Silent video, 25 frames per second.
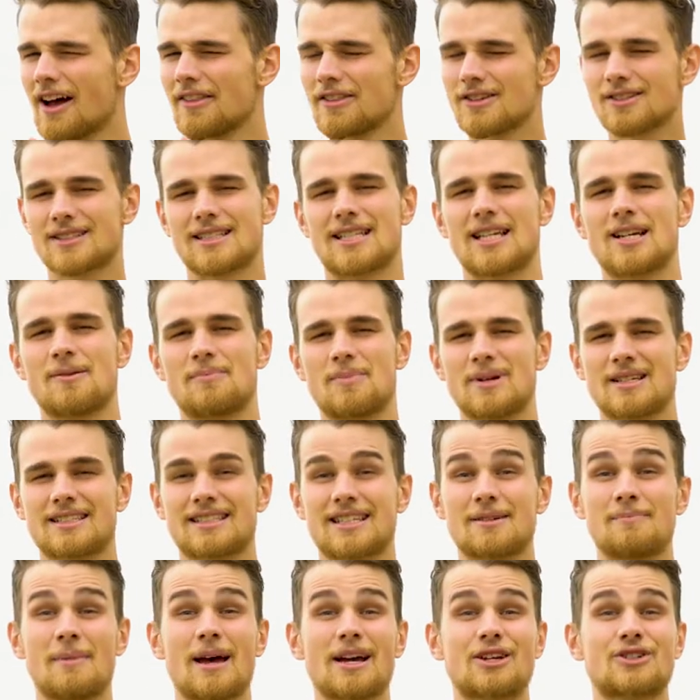other tip
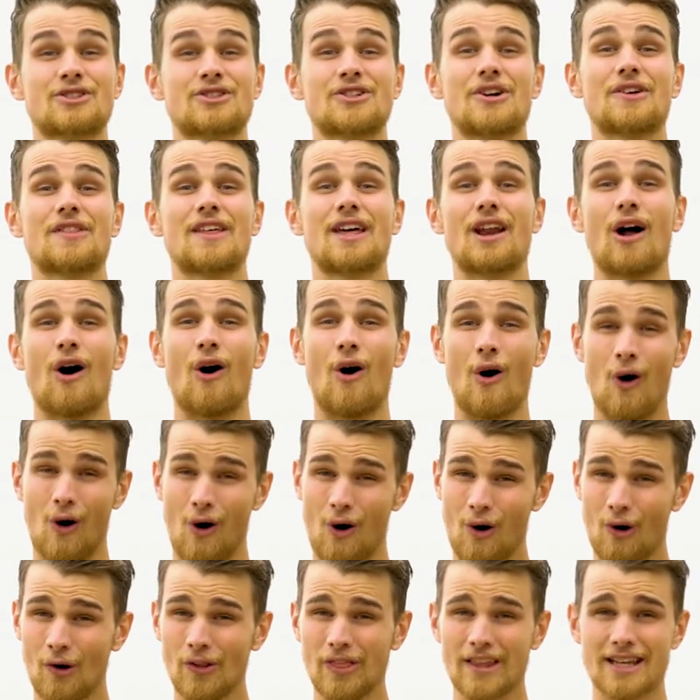is to make sure that
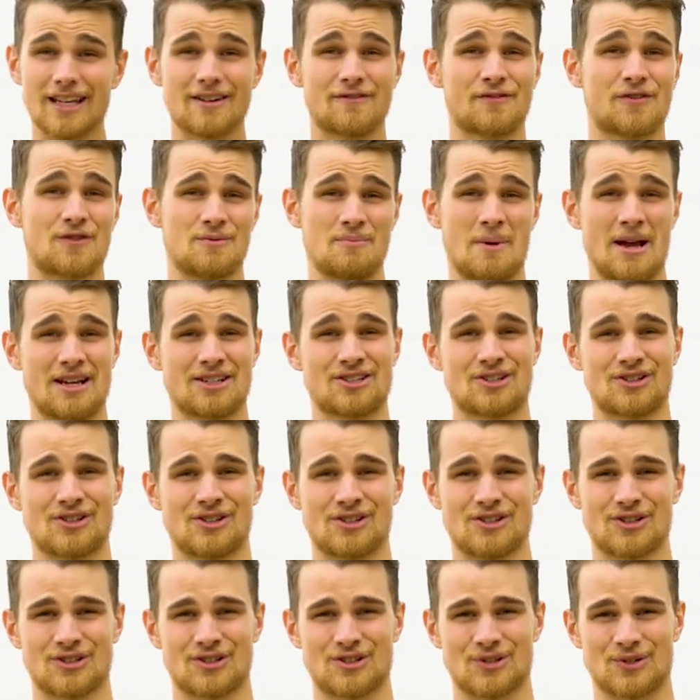all the
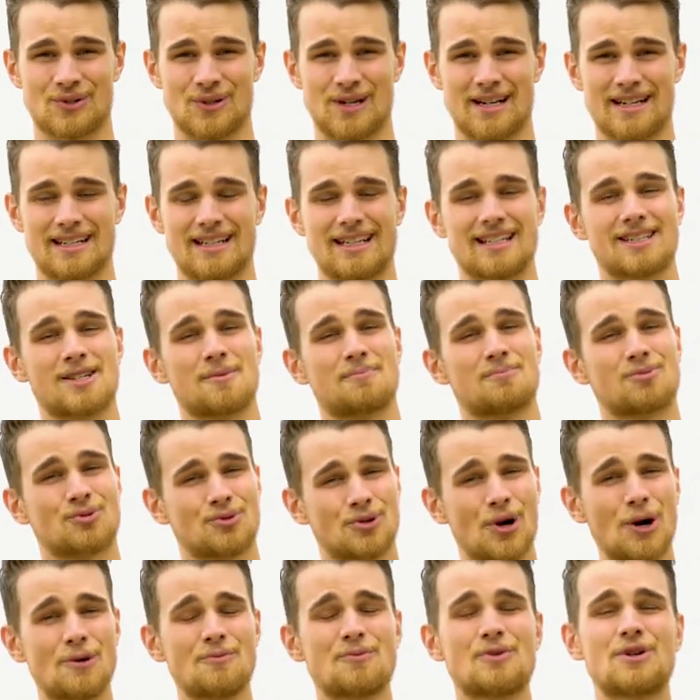information on your screen is
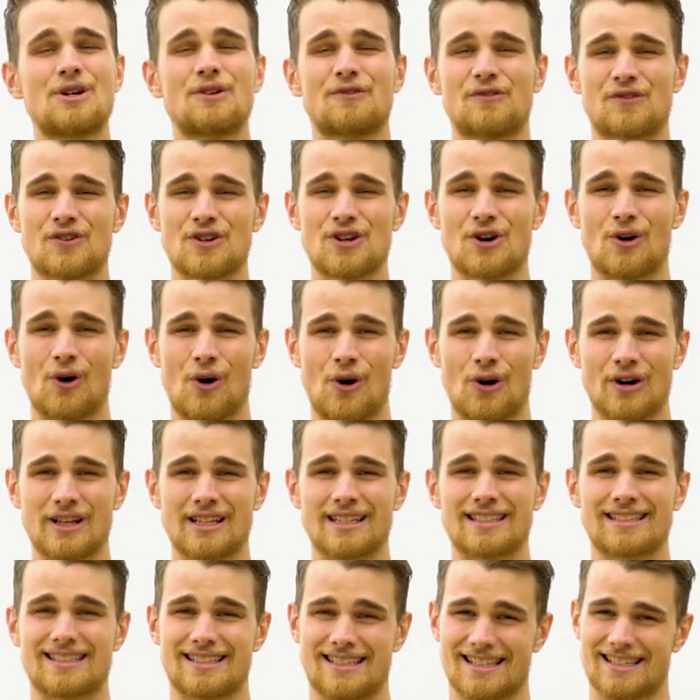appropriate for your
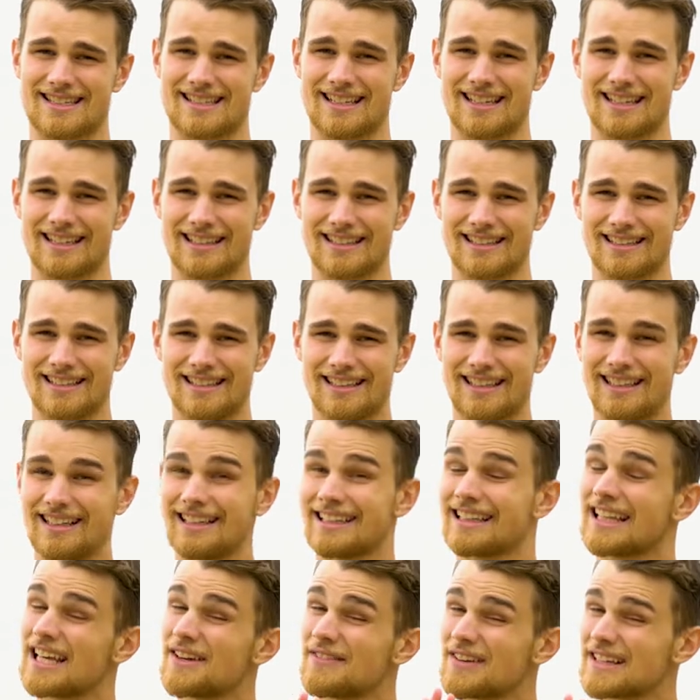audience to see.
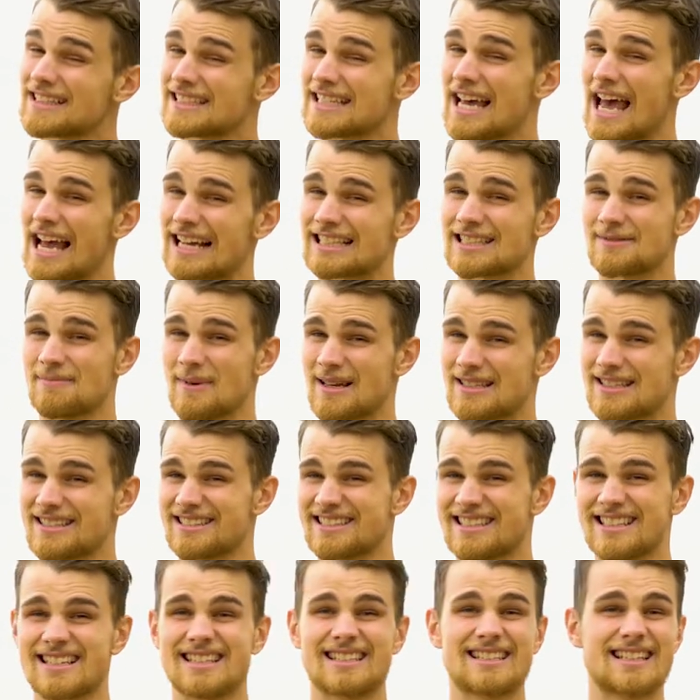Leaving text
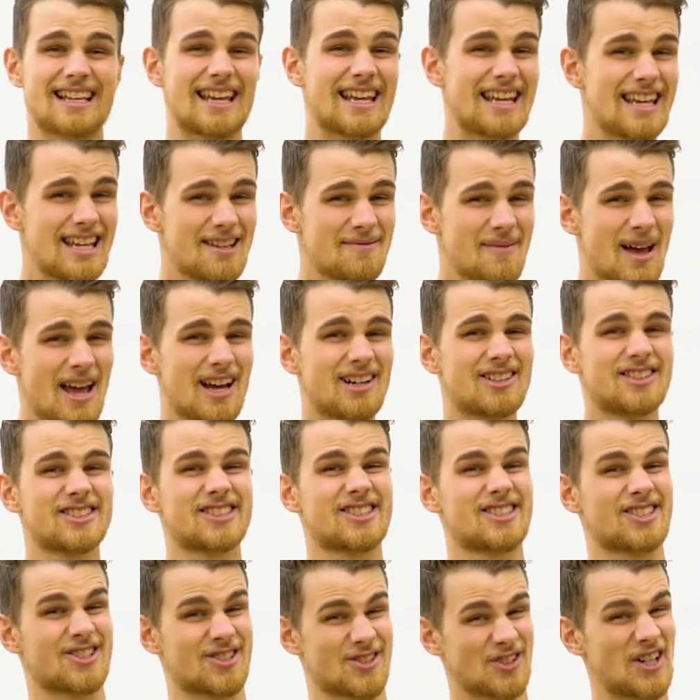messages,
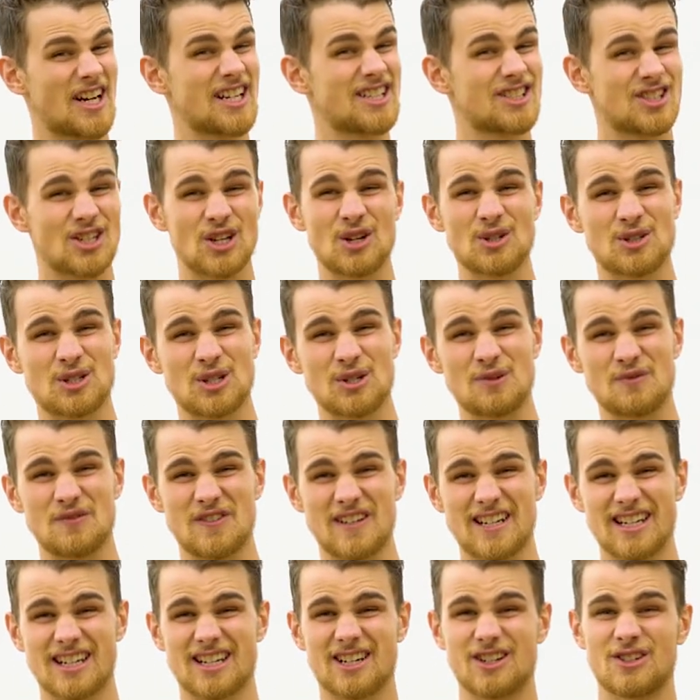emails, strange YouTube
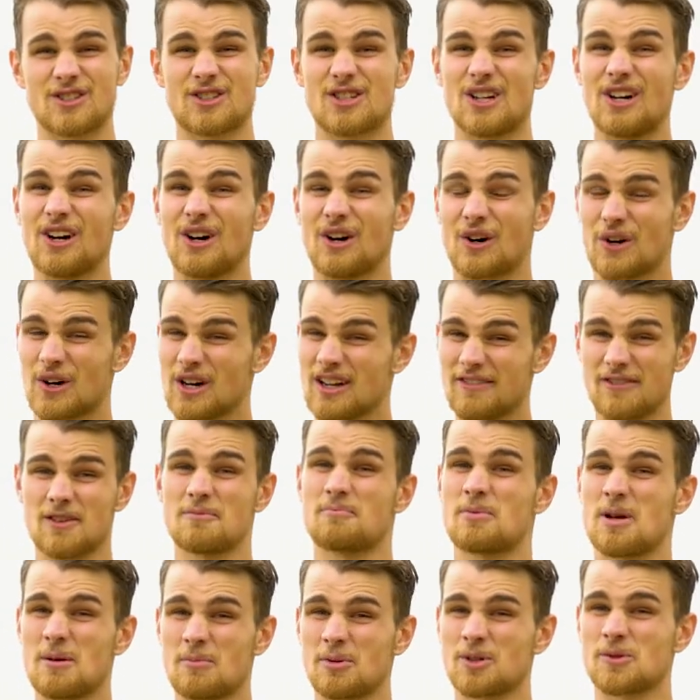videos, or
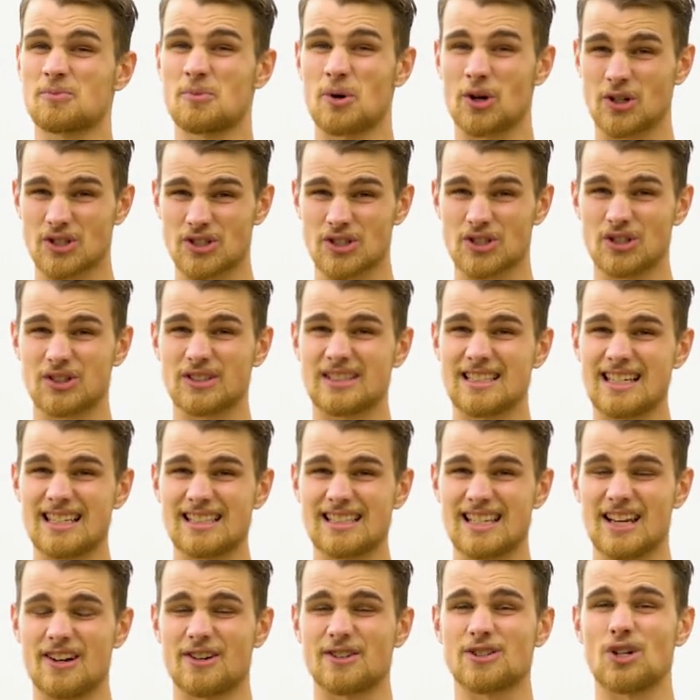even people's personal
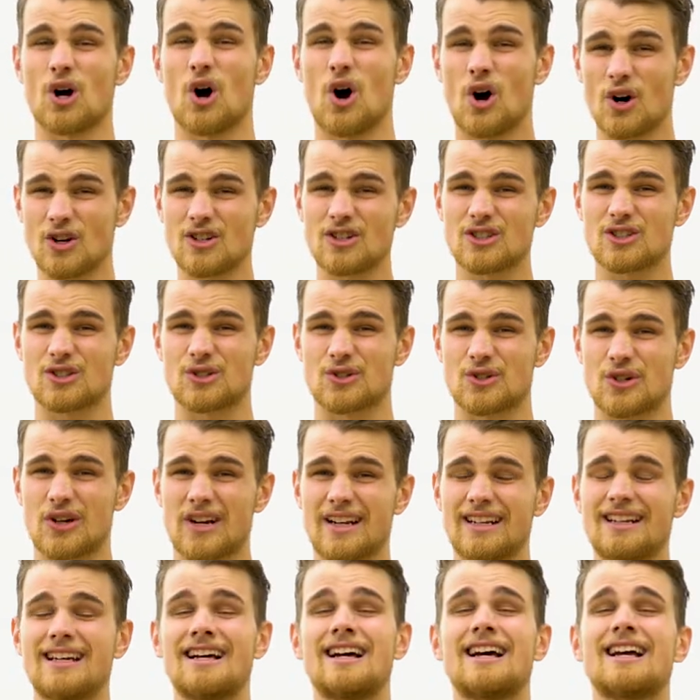details on your
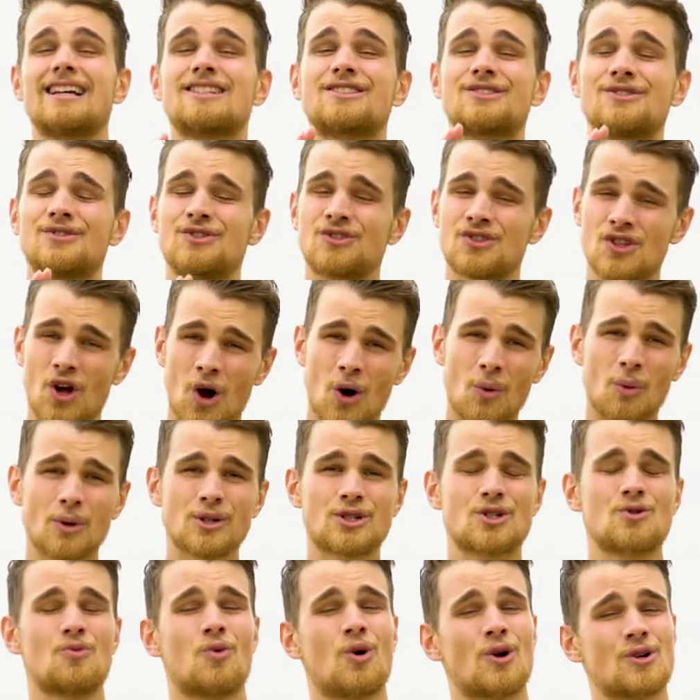screen is not
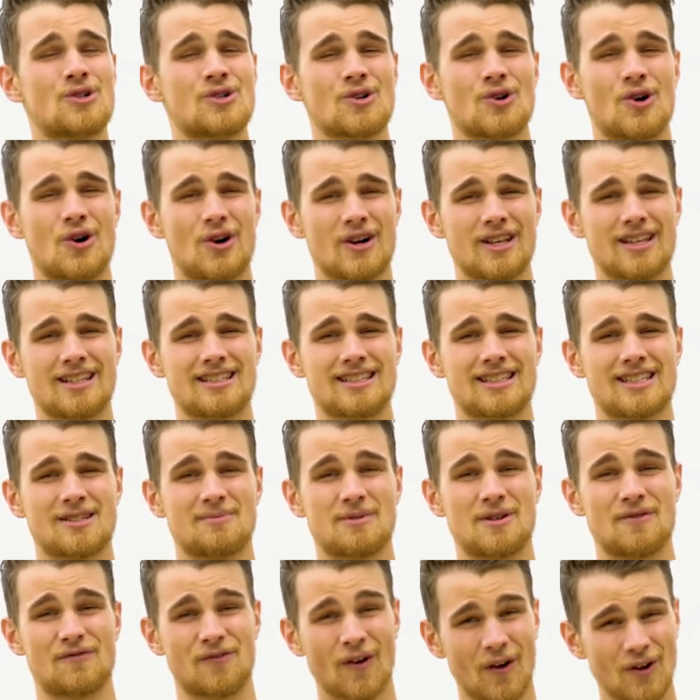what you want your audience
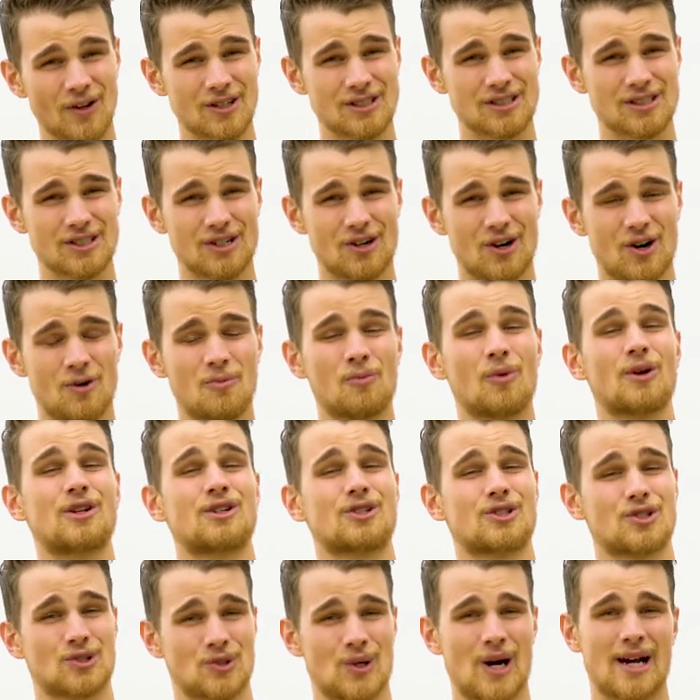to be focusing on
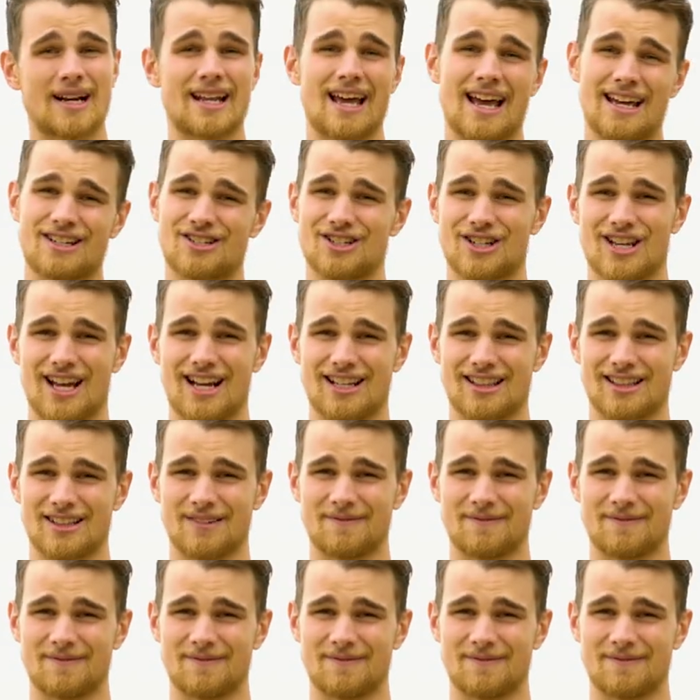when you're trying to educate